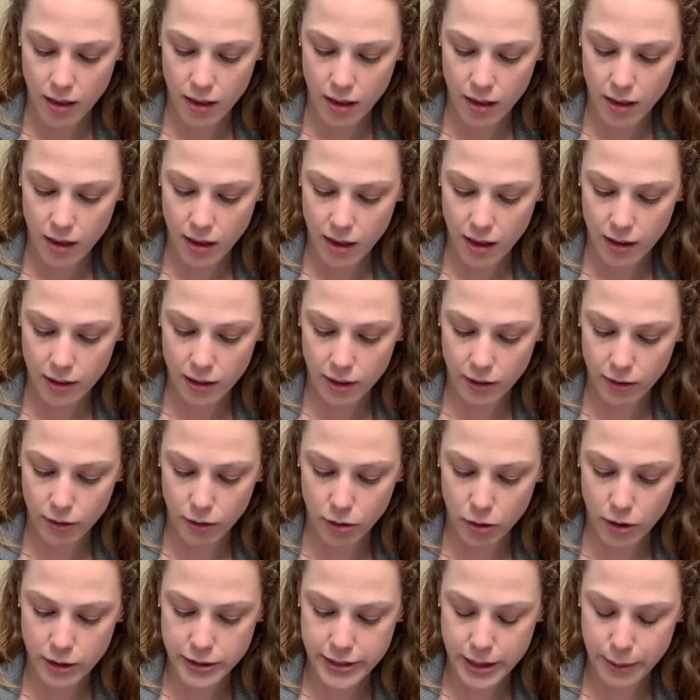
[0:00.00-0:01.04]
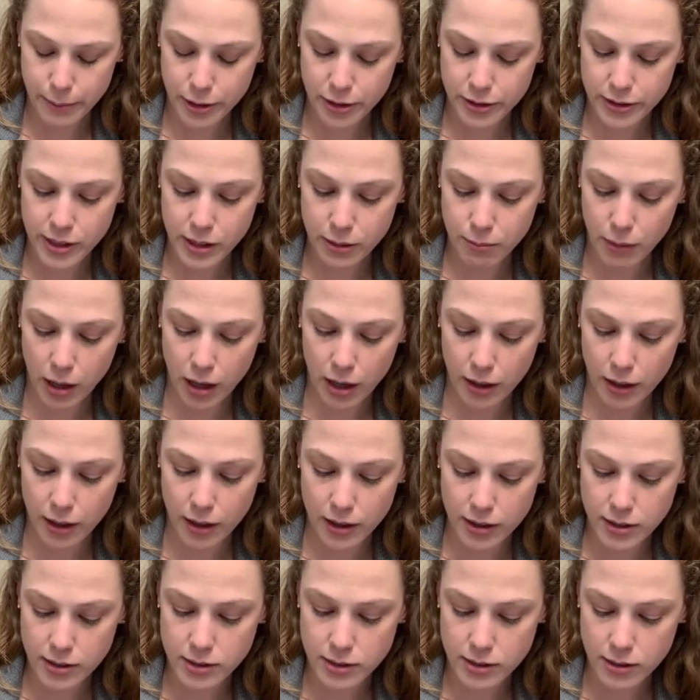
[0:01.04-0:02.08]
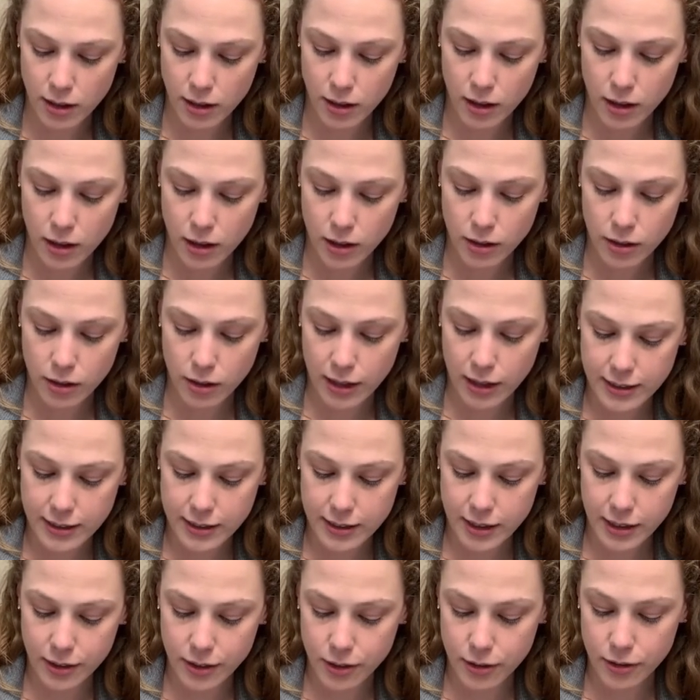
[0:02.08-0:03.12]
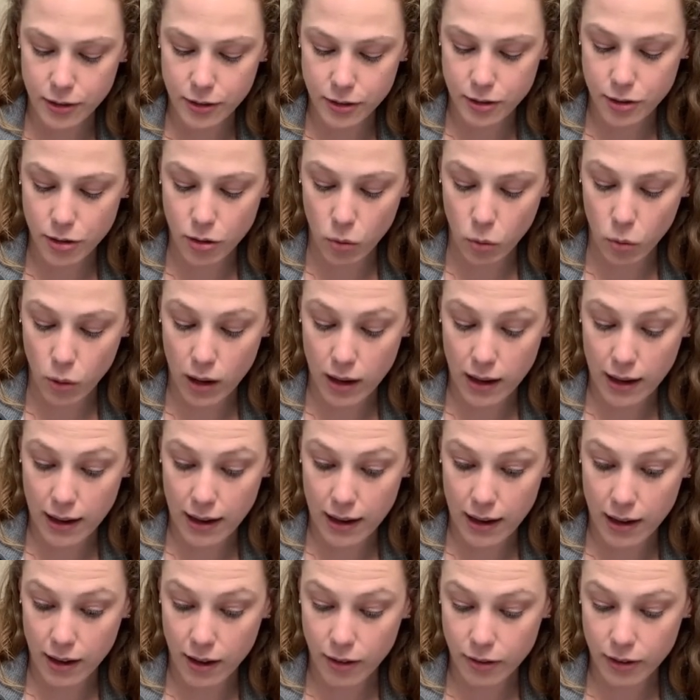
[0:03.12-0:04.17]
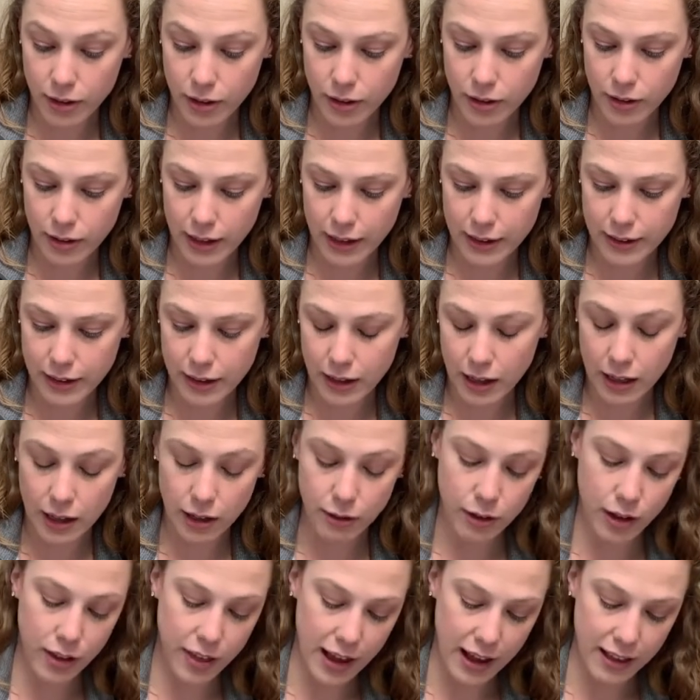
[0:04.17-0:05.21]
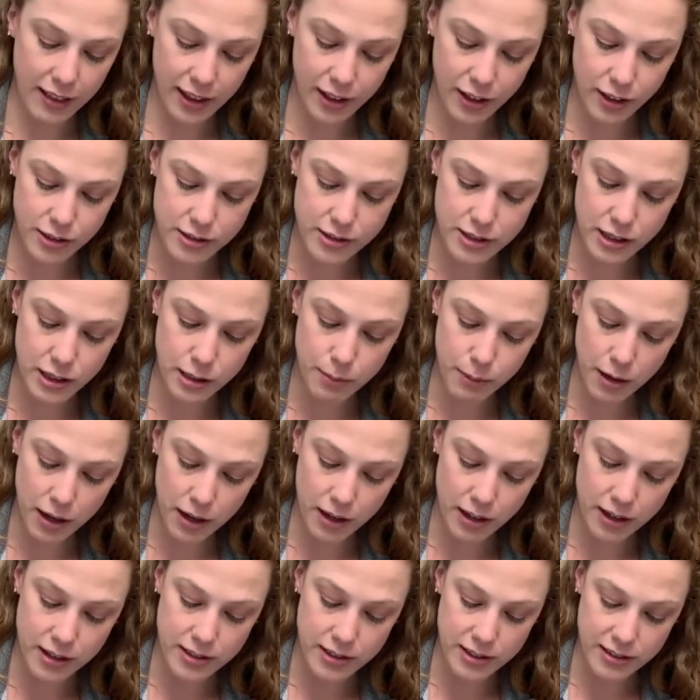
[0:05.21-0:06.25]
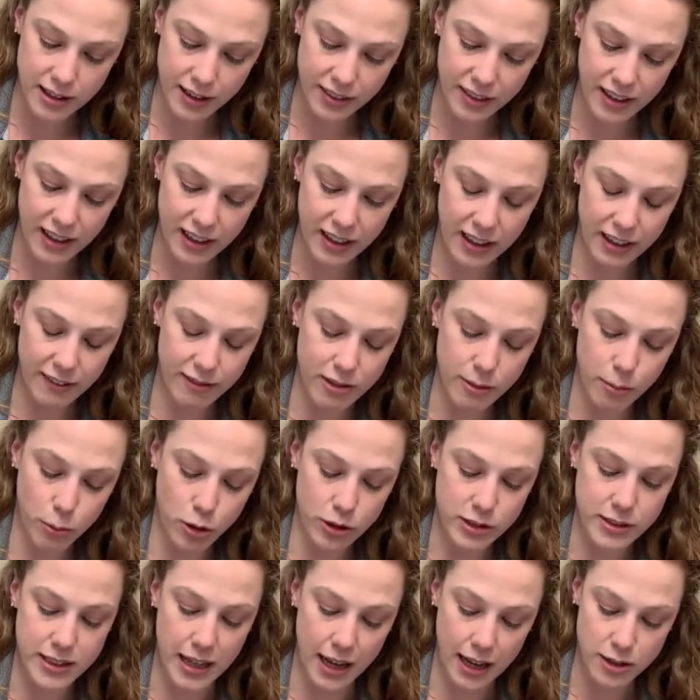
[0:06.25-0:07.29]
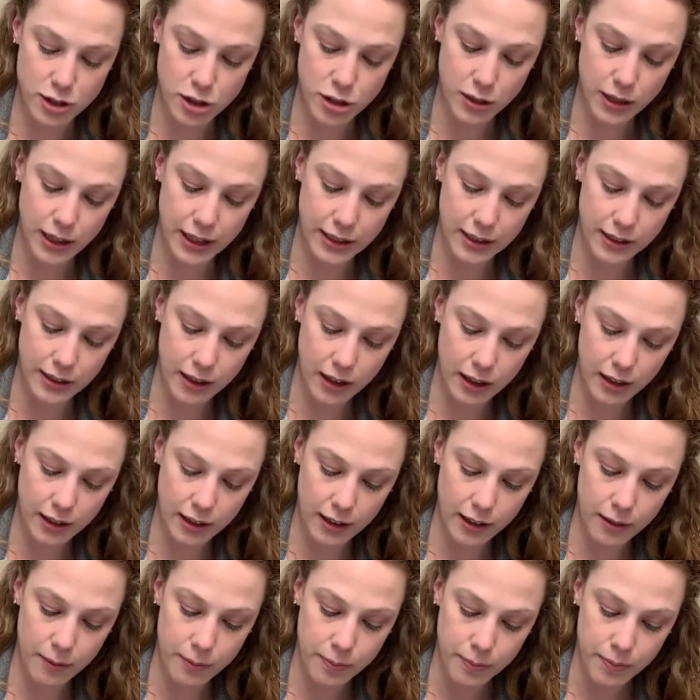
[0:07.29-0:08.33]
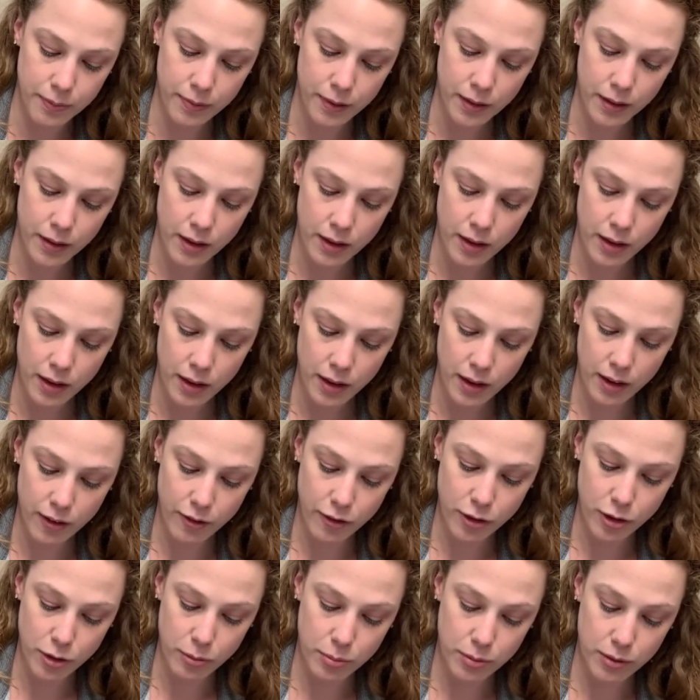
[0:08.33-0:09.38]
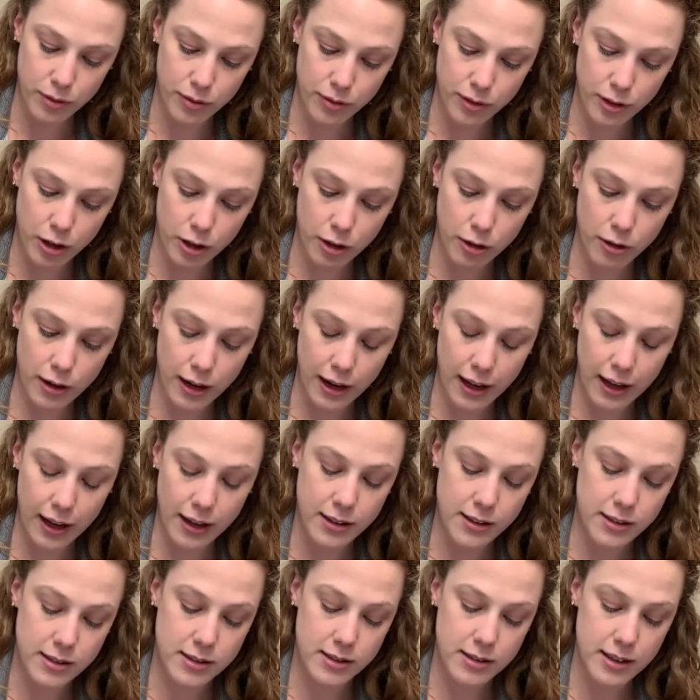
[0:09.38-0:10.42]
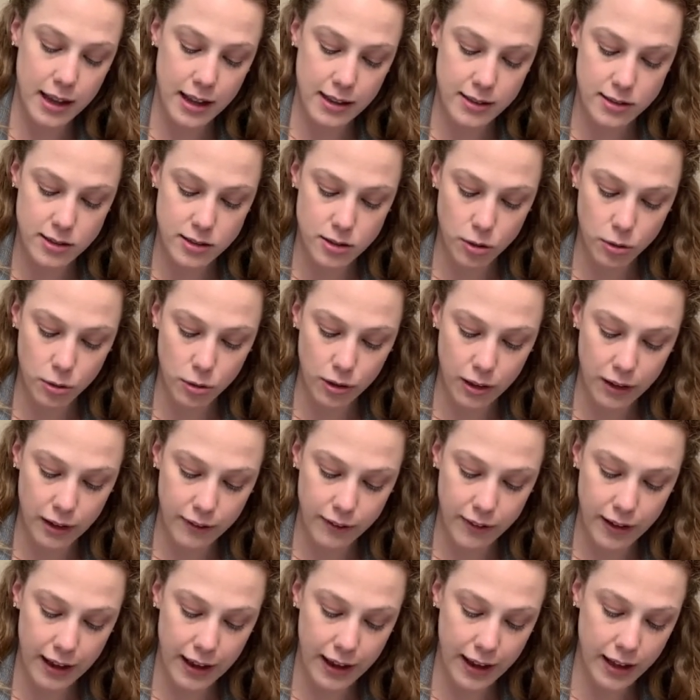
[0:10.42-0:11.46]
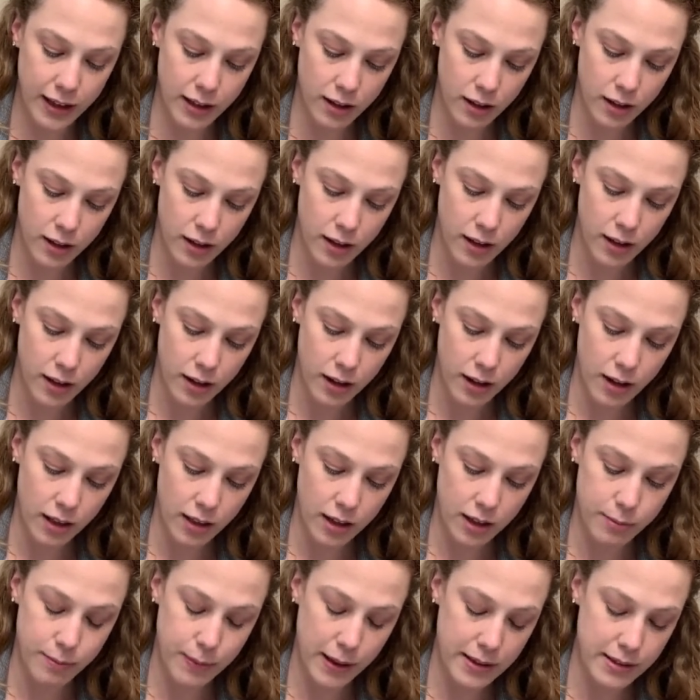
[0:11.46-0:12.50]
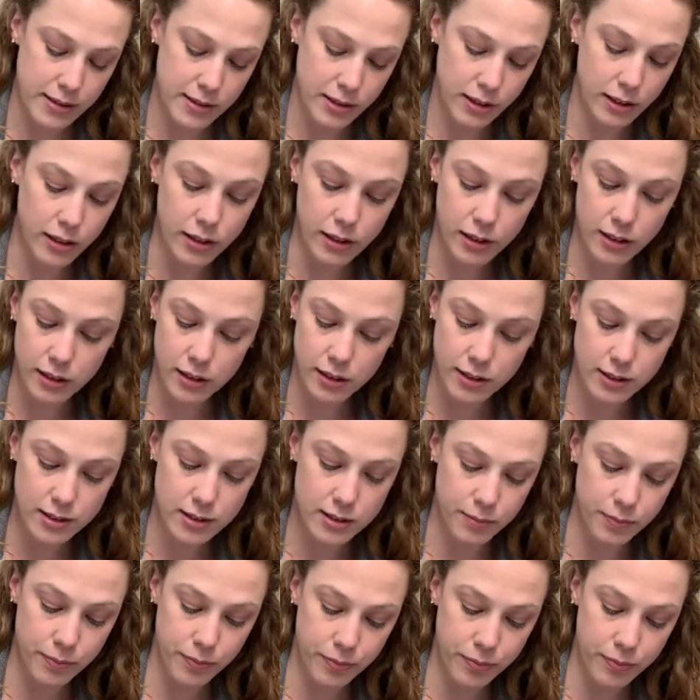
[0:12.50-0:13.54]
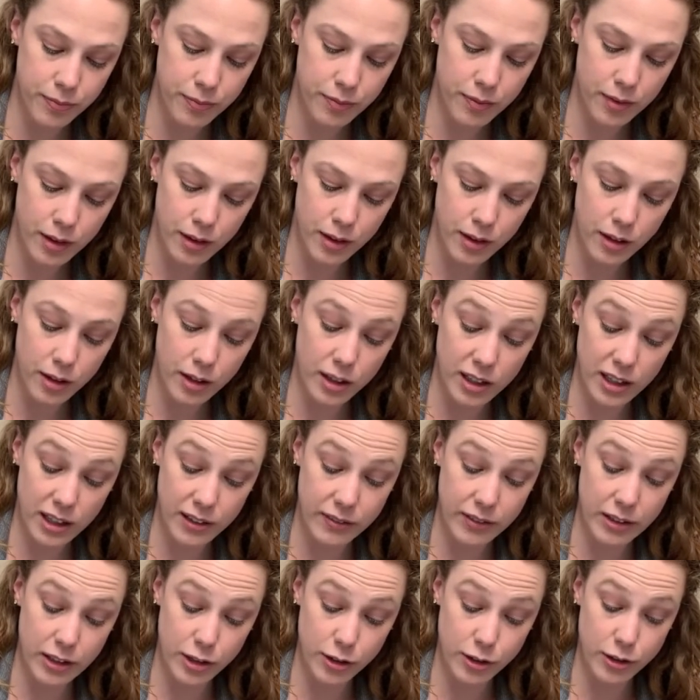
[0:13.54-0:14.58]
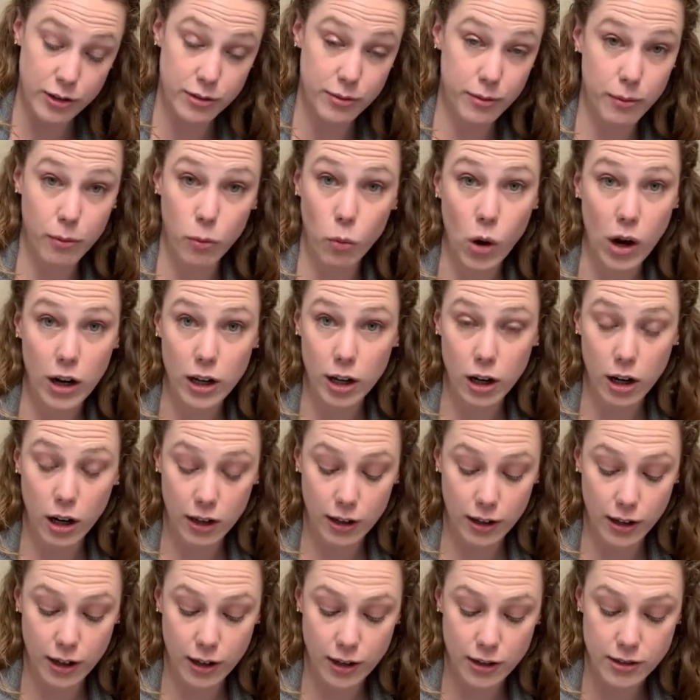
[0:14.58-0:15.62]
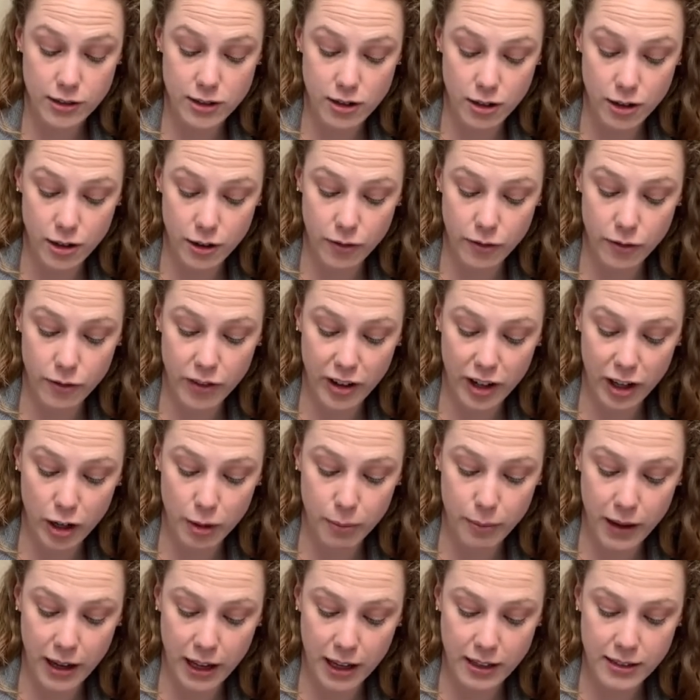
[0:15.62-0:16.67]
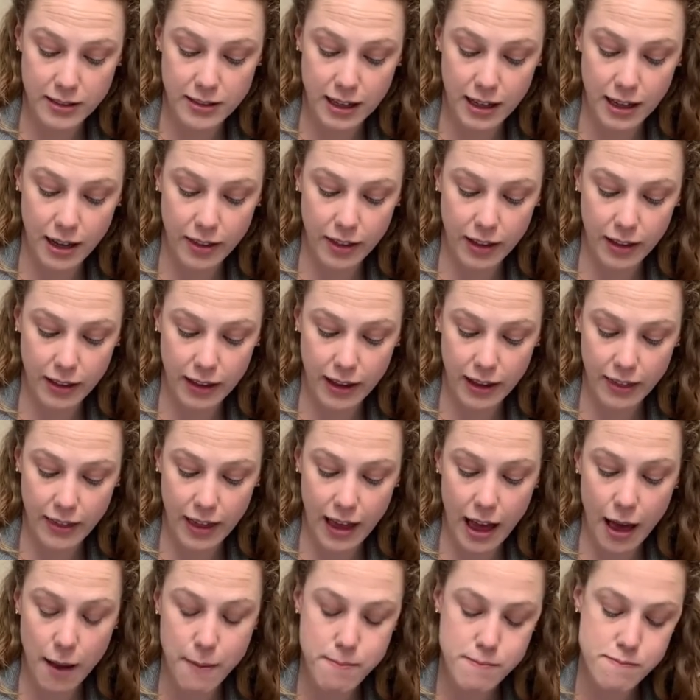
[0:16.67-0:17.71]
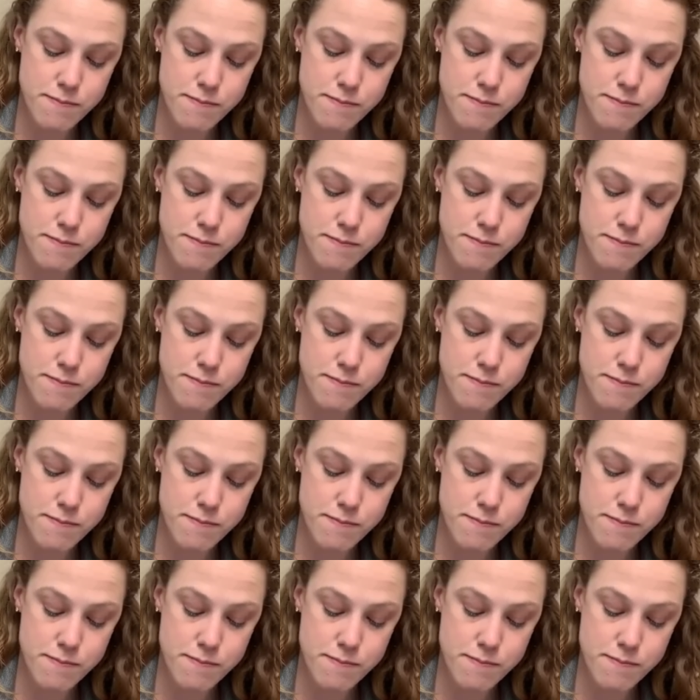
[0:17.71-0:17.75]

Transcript: And of course I'm using markers. You can use whatever you like to color with. I like using the markers because I think it gives a more saturated color. If you prefer crayons, that's totally fine. Colored pencils, you could even use watercolors or finger paints, anything like that.